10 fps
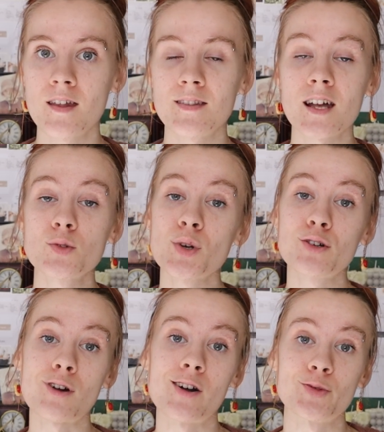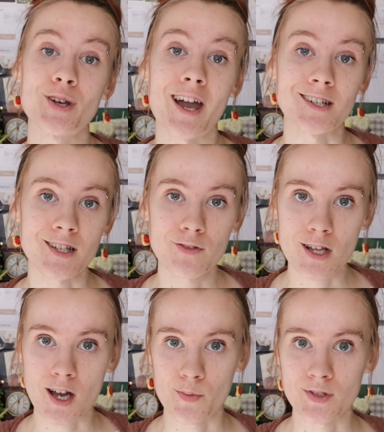then that's where
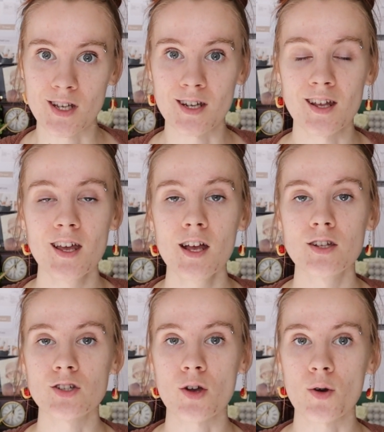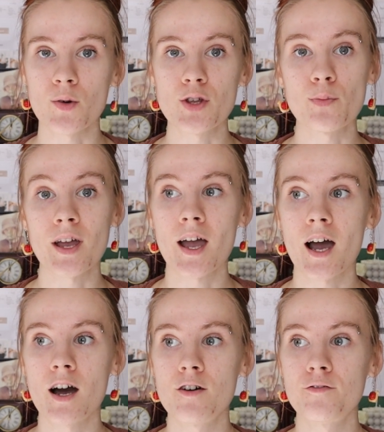cross-reactivity comes in. So you might
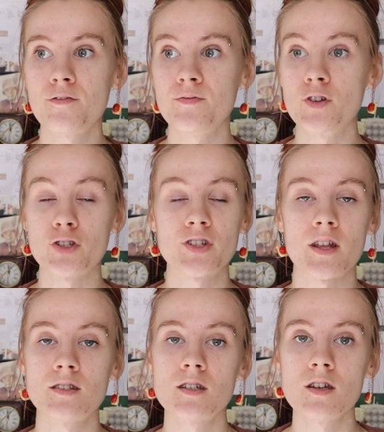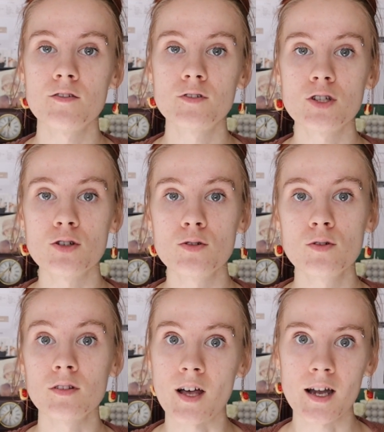have, you're sensitive
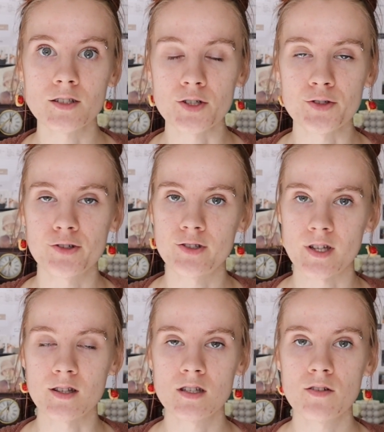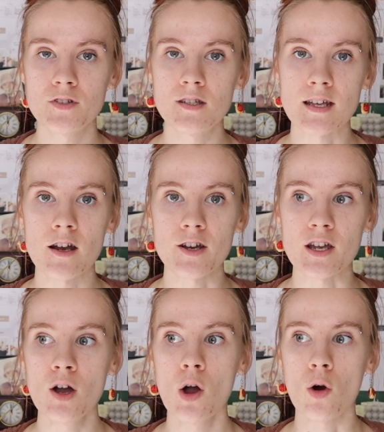to lactose, you're sensitive to
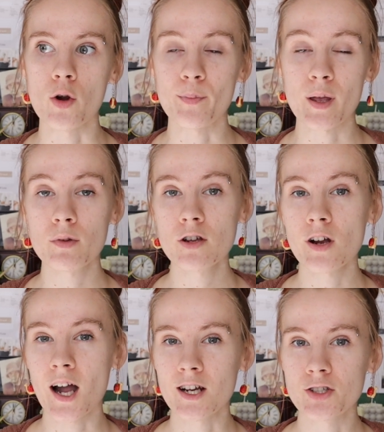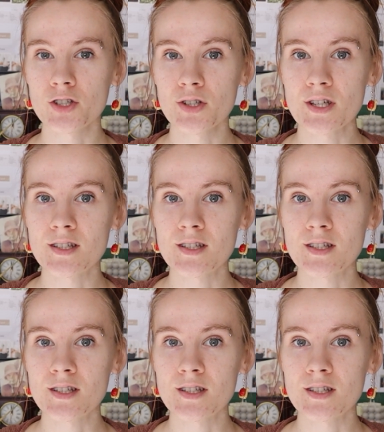dairy, or maybe you're actually